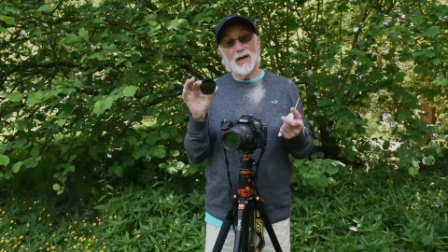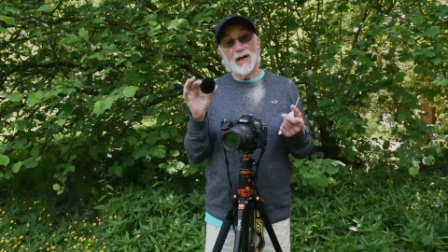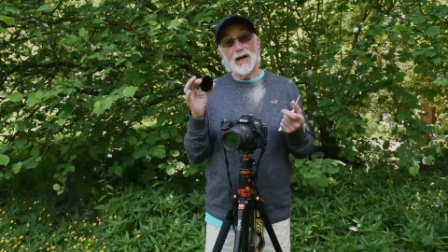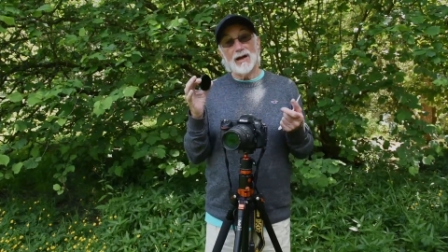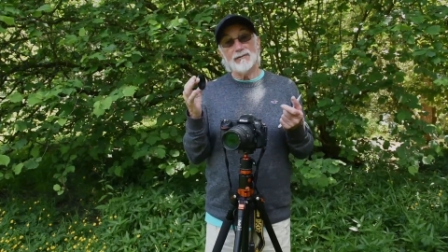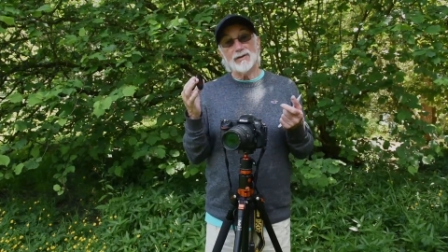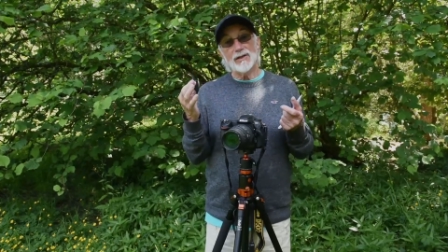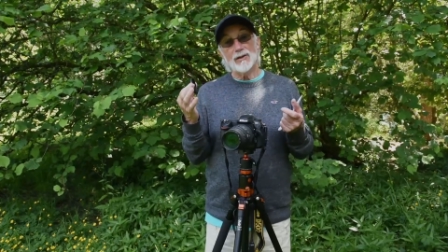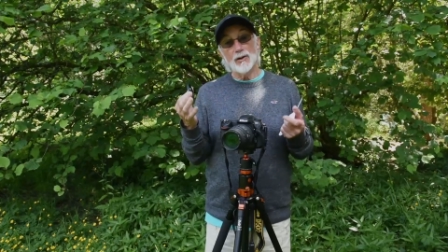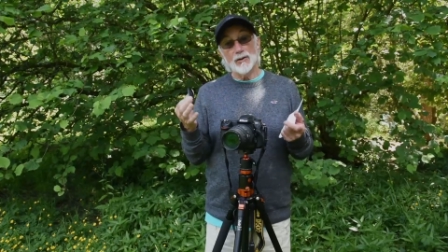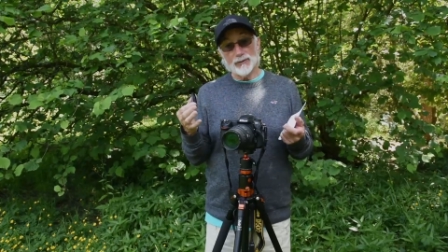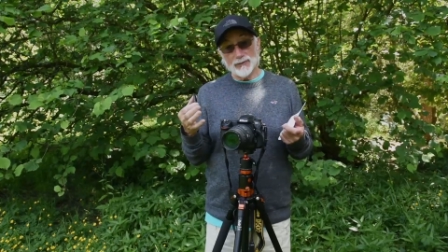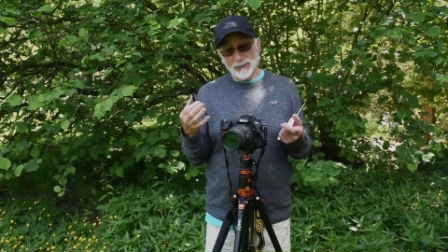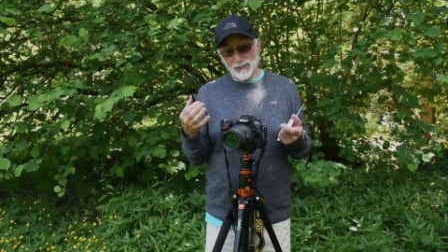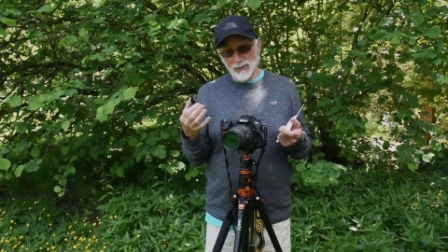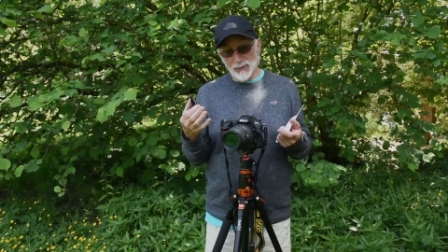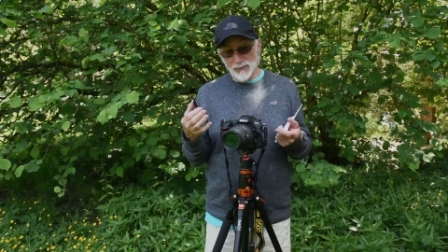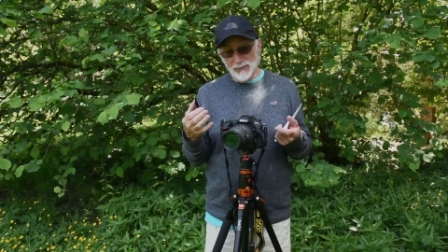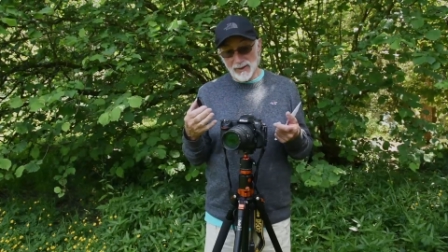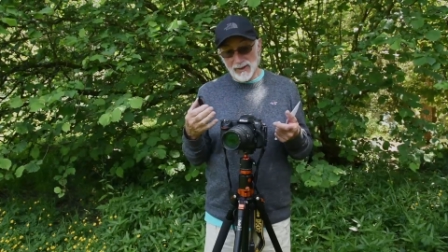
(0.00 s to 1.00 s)
Having looked
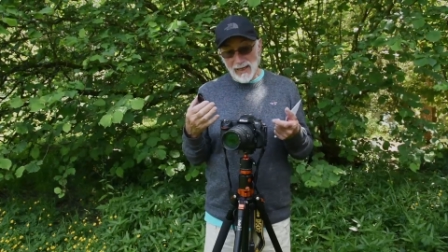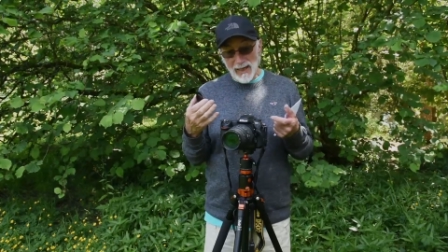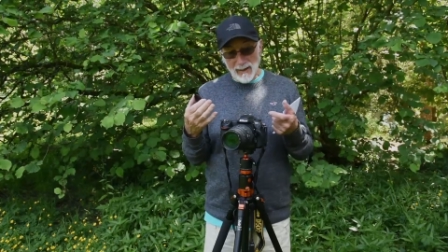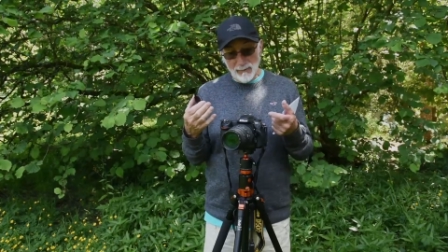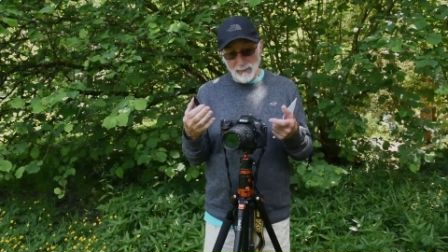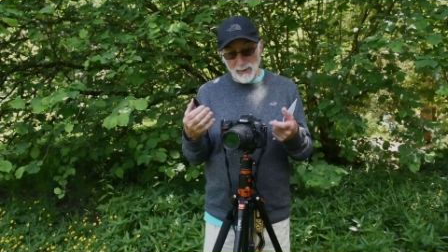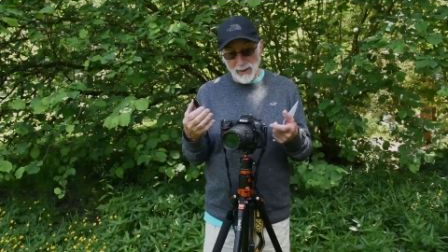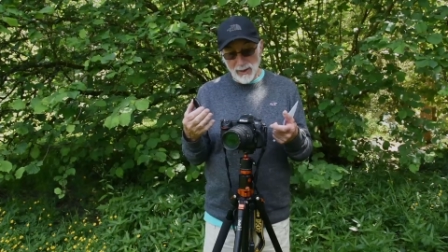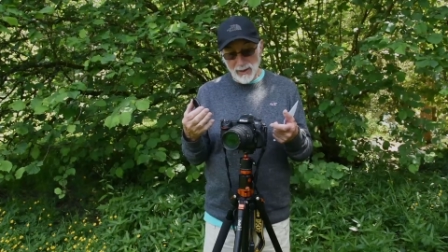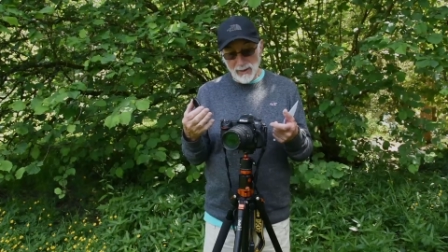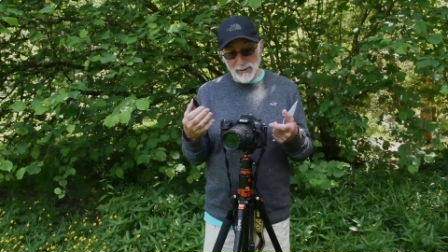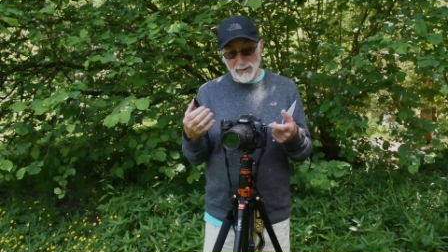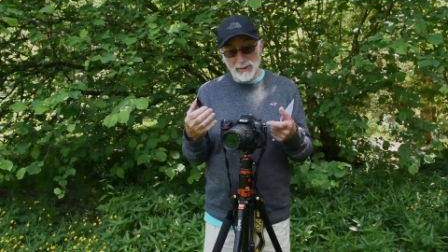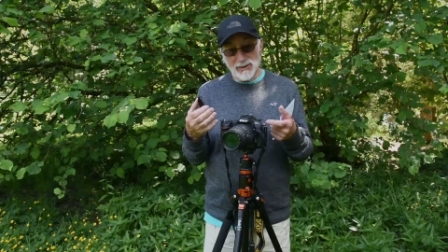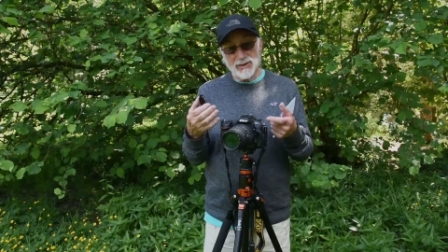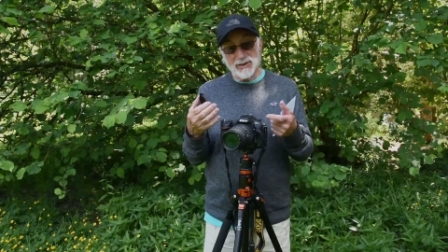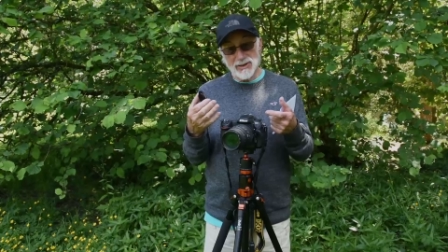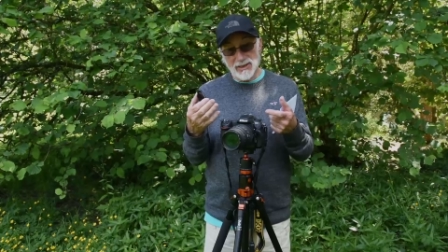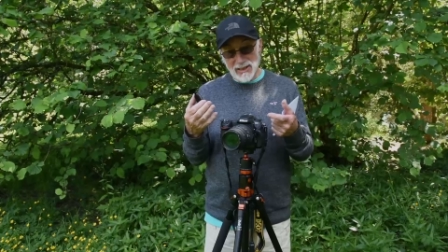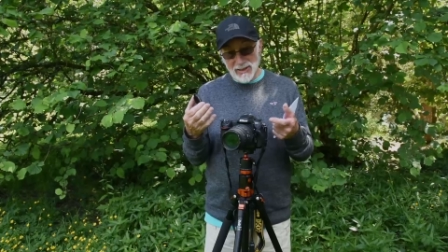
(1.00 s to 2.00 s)
through the camera
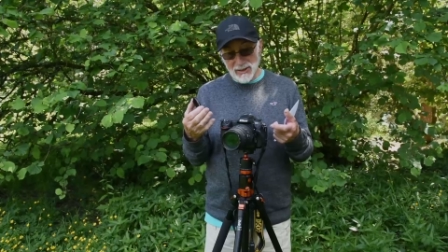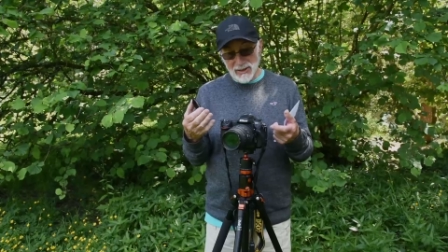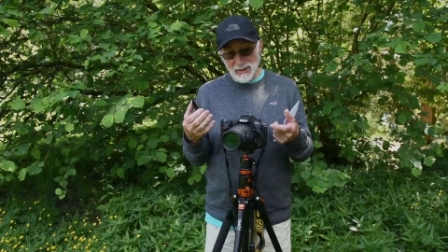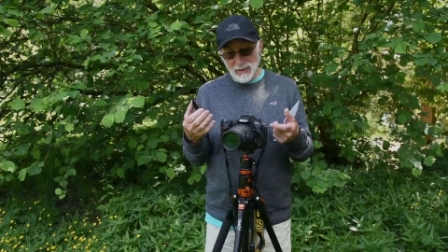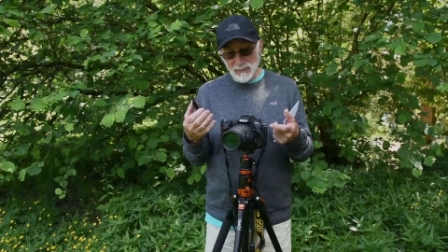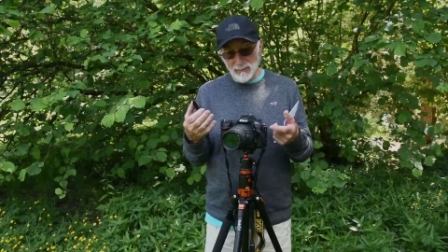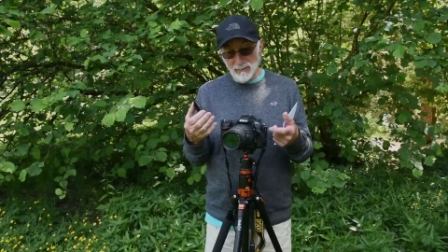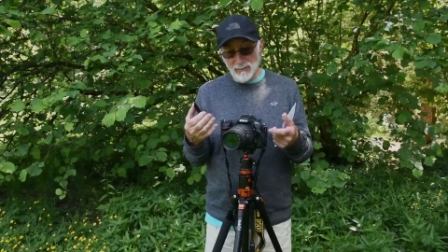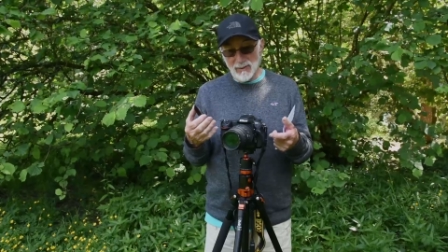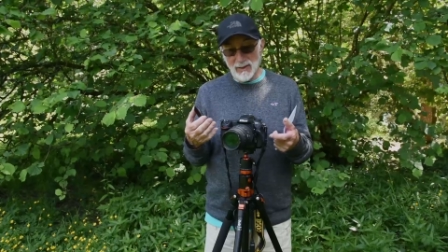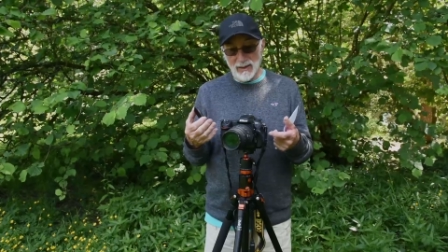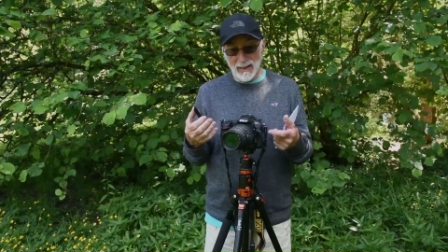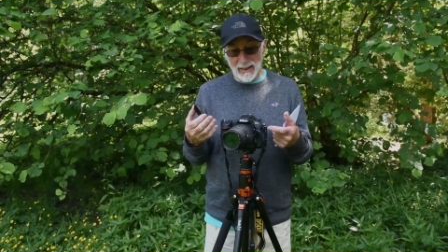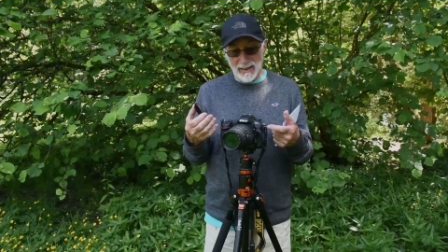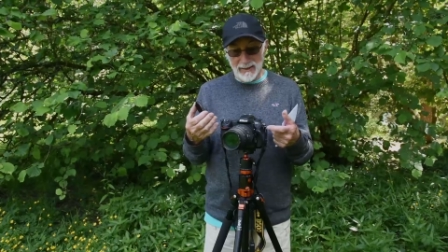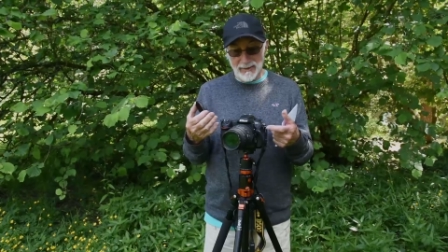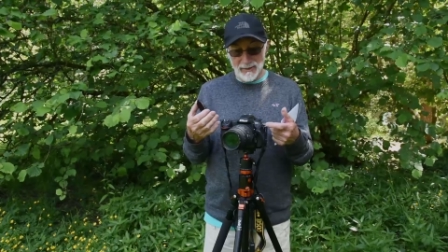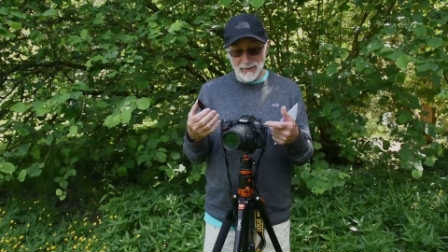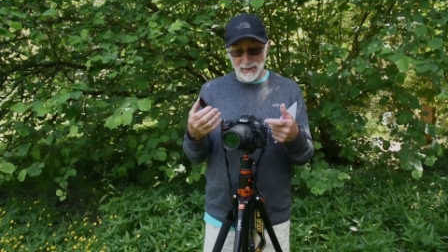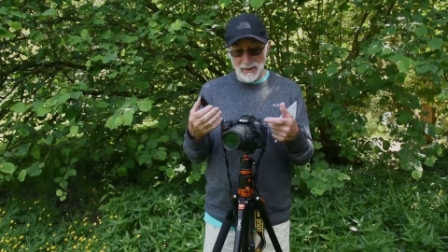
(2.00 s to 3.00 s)
system
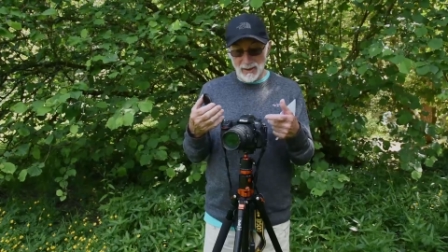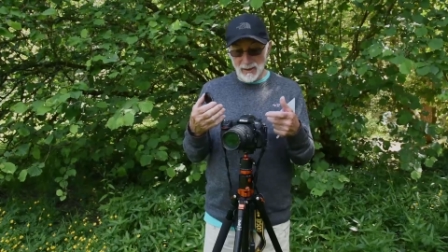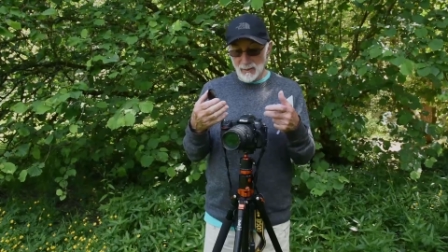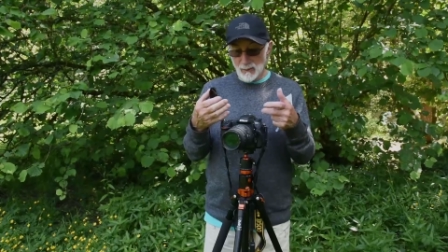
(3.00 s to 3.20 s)
and